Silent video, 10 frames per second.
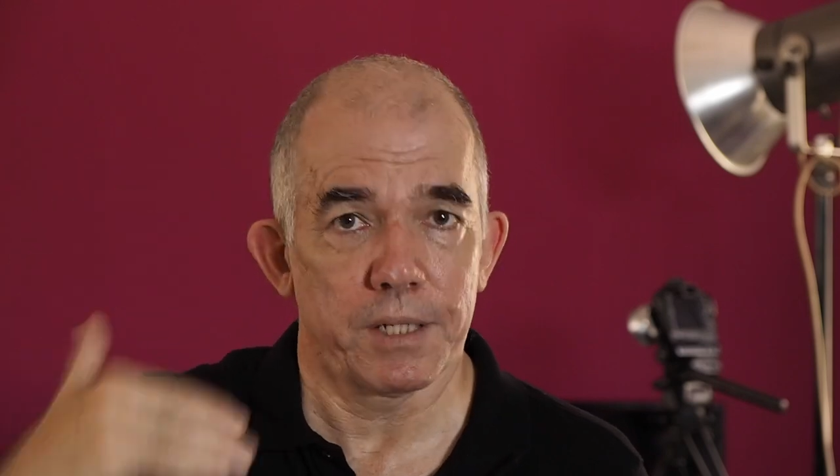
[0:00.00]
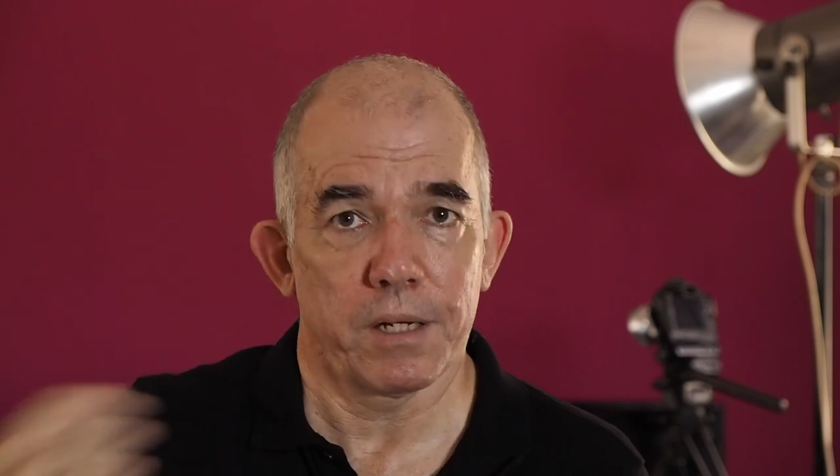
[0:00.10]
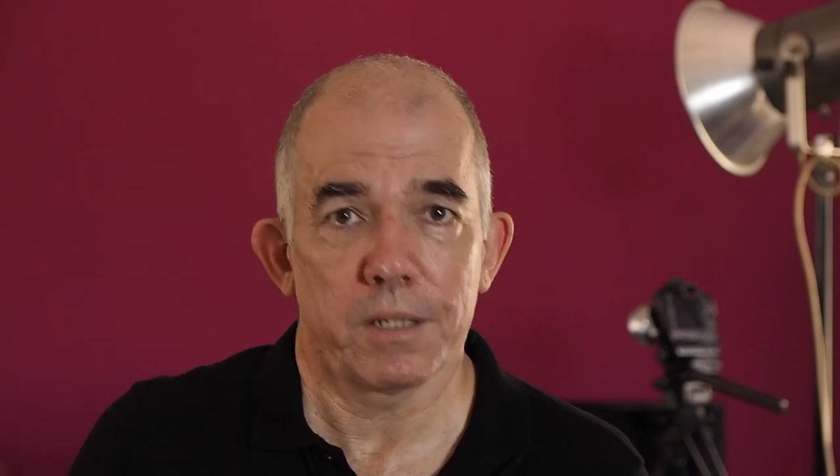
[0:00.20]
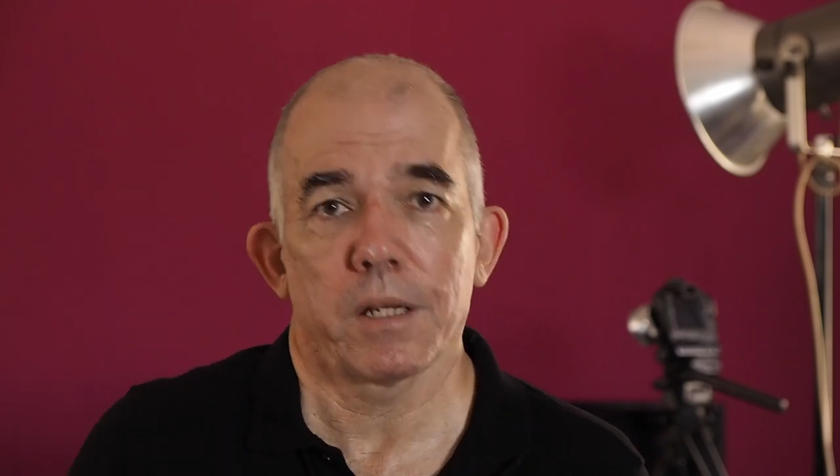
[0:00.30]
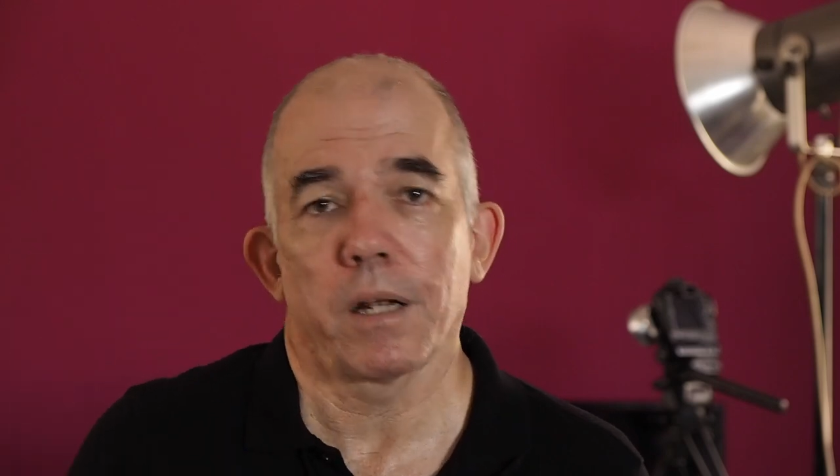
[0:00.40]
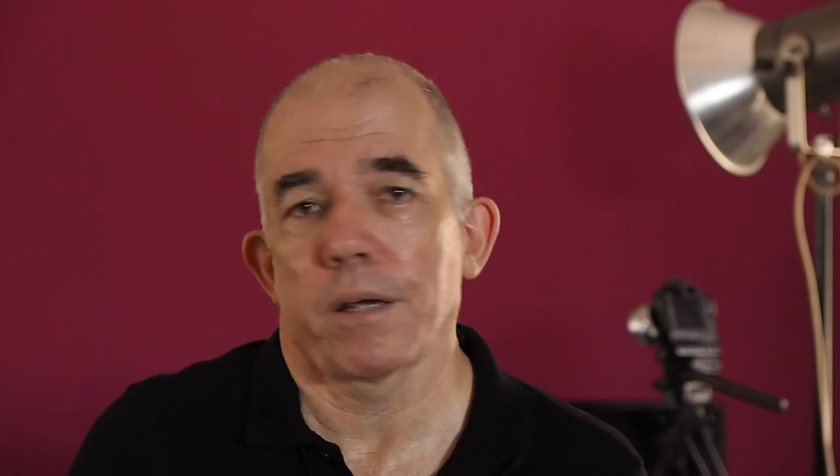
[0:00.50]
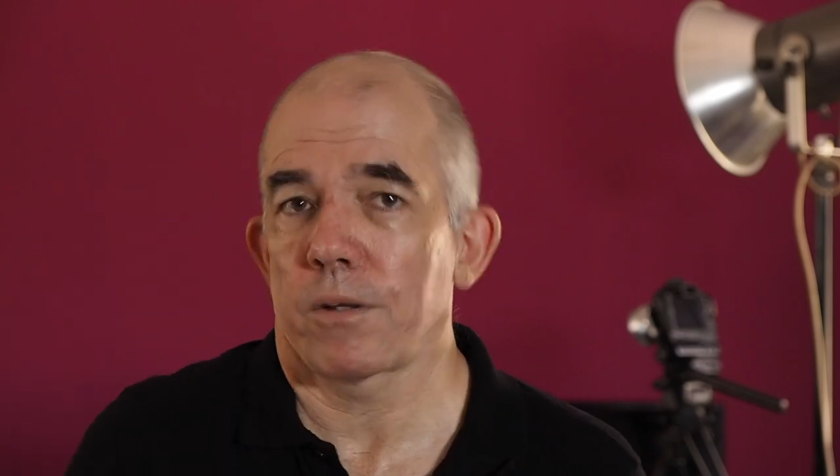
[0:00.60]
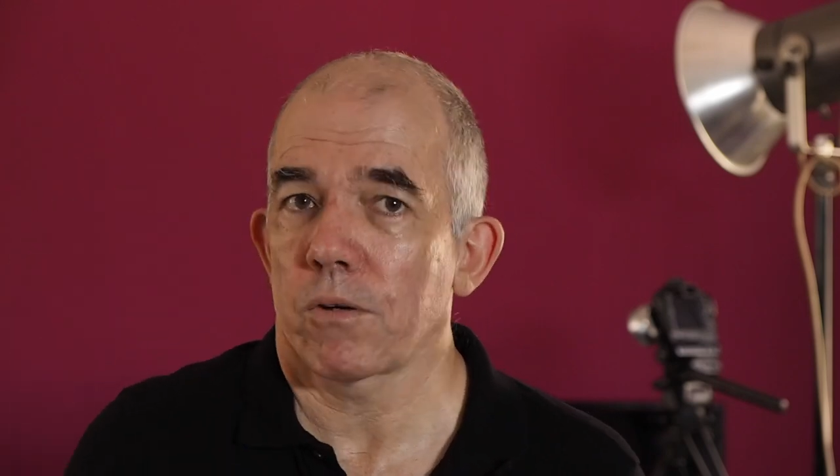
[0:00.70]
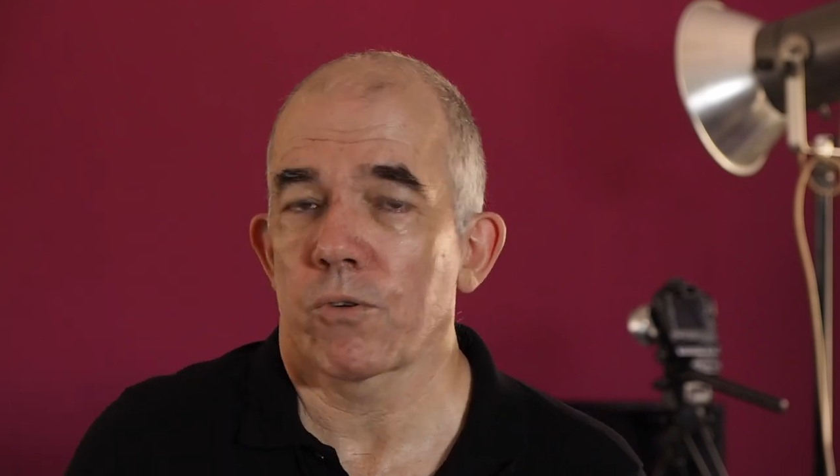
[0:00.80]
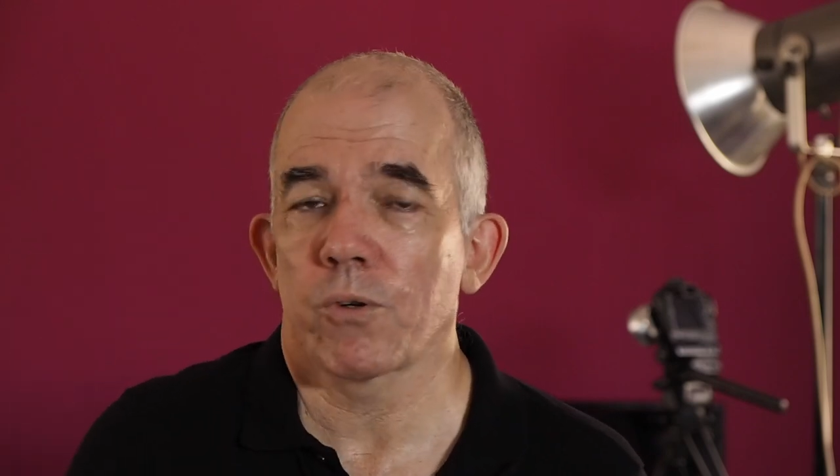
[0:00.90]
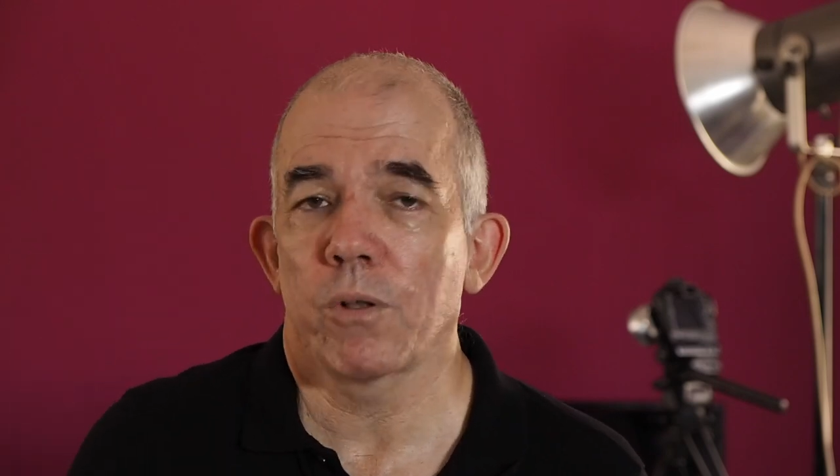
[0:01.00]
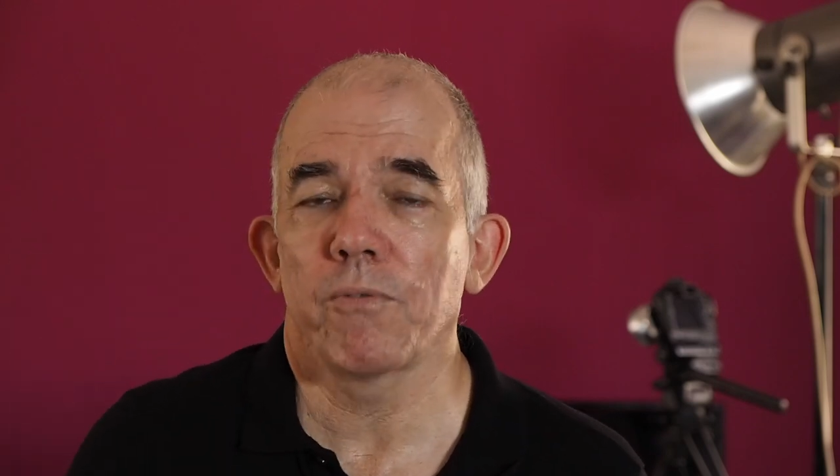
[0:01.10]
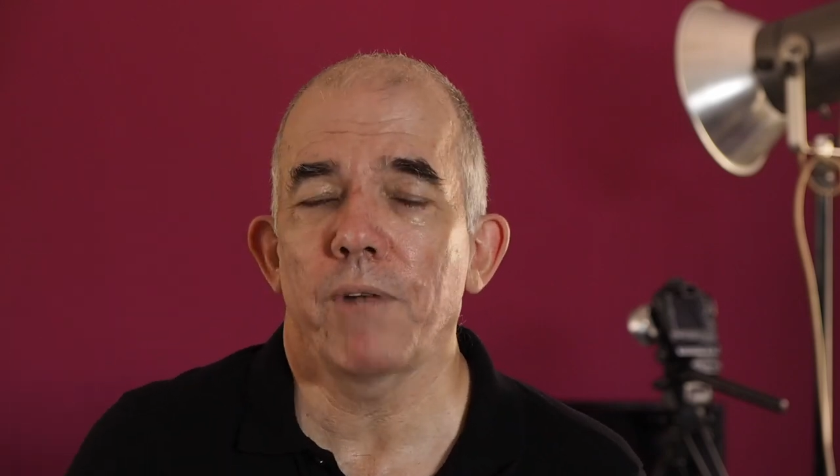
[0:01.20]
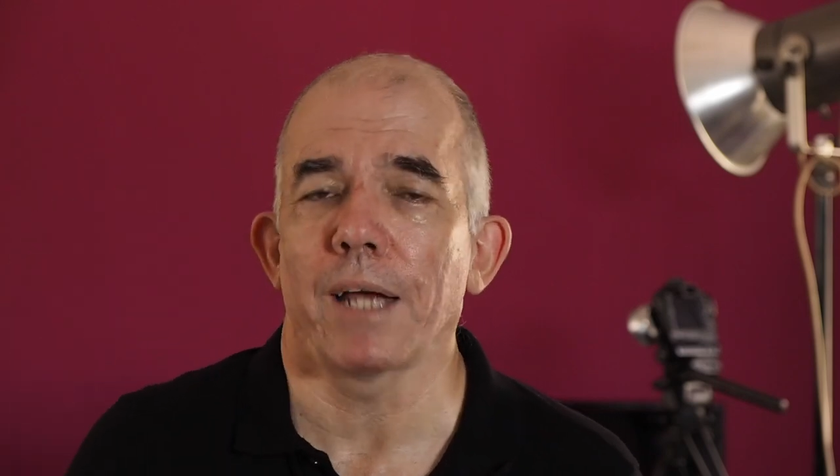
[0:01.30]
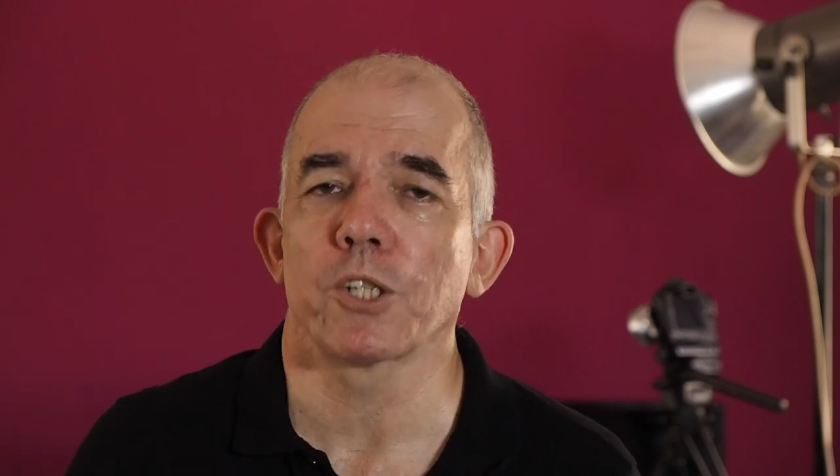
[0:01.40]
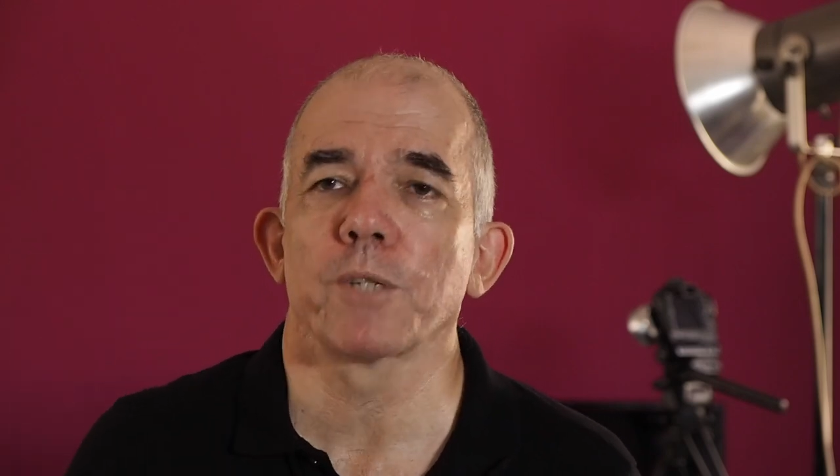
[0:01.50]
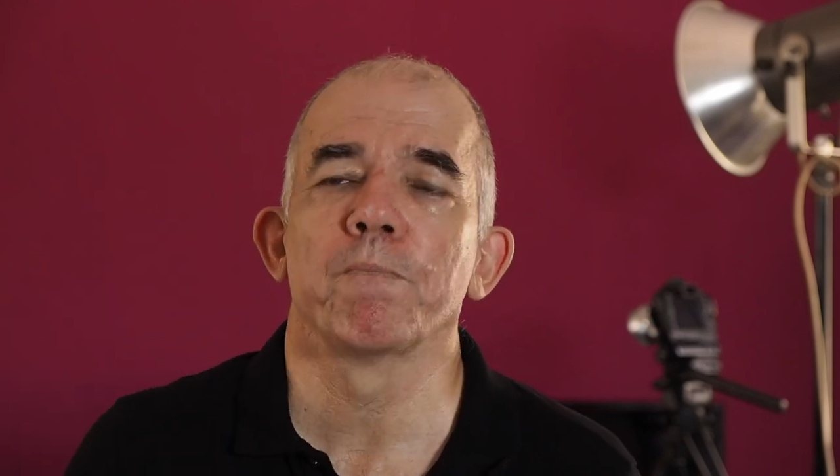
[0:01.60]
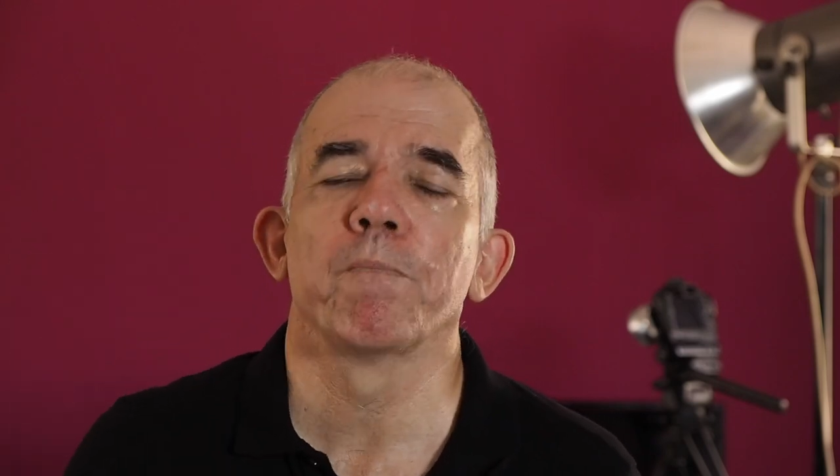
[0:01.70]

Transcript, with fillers: settings that allow you to control the Flash.